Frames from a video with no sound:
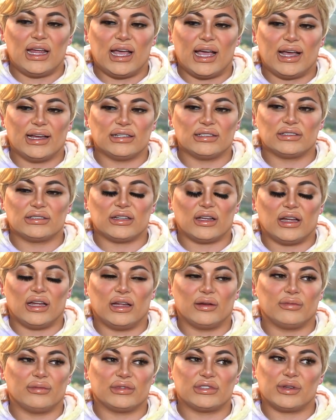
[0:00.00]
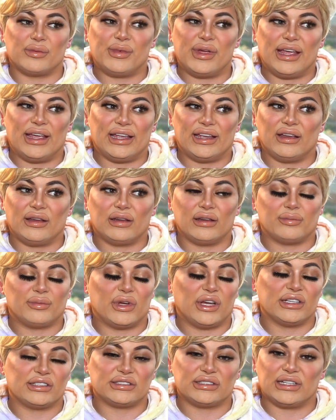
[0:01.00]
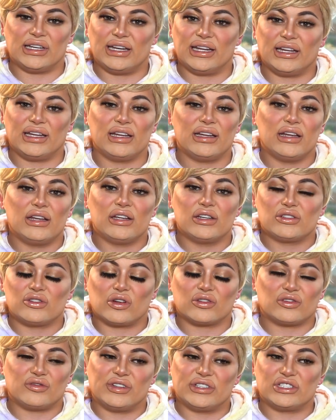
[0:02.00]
And to me, personally, Dr.